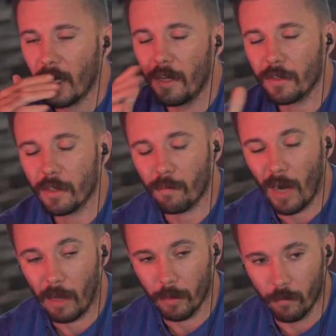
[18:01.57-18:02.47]
Here's the
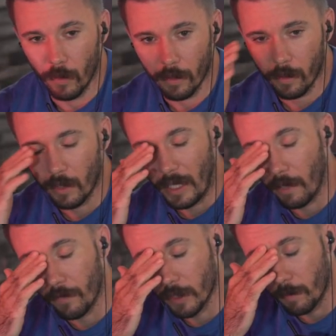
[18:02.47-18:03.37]
problem with the
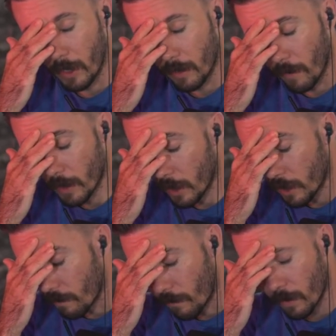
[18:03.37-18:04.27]
FSB's
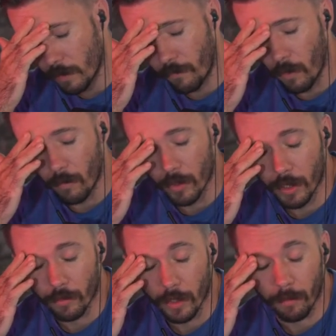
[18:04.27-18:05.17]
investigation. First and
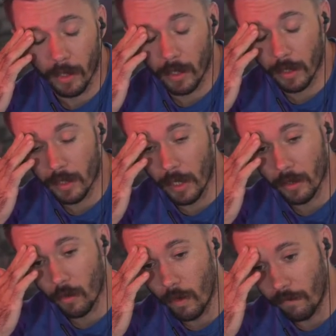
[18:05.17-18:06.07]
foremost, it was completed
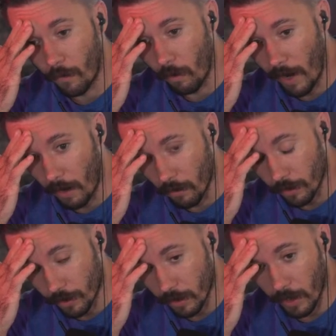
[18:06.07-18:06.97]
inside of 24
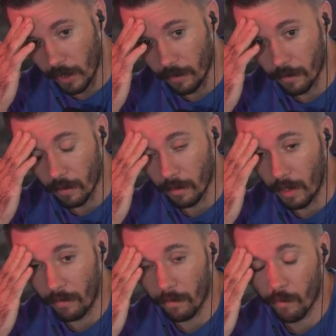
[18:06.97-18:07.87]
hours. And the
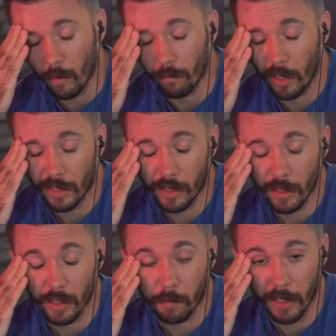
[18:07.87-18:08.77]
level of
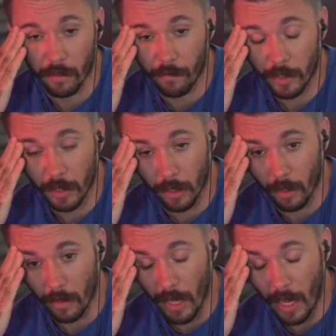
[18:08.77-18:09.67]
complexity and specificity
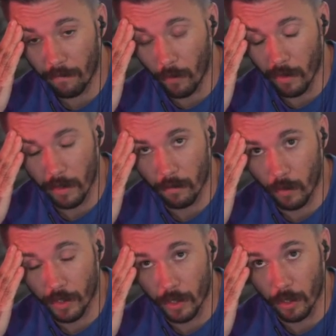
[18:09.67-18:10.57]
that they had for it,
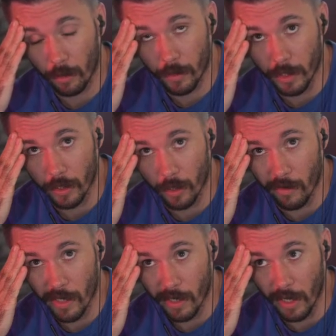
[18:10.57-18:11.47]
which includes
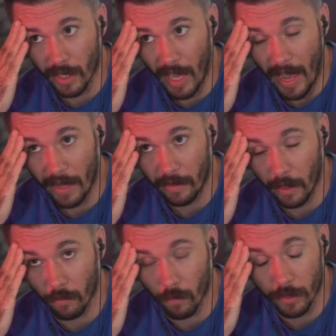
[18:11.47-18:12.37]
Estonia, a cat,
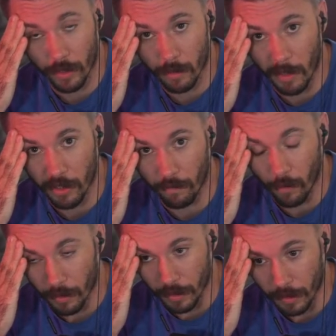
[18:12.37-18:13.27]
and Russian special
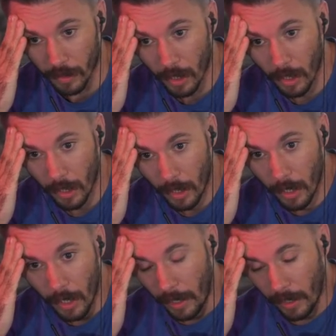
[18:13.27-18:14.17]
forces.
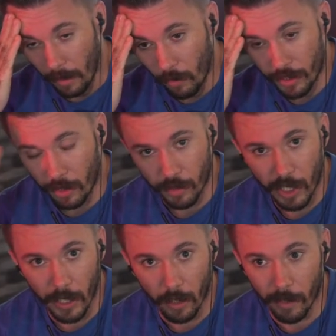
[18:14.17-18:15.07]
And I wish I
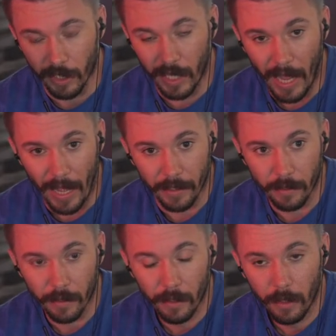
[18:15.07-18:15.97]
was kidding about the cat.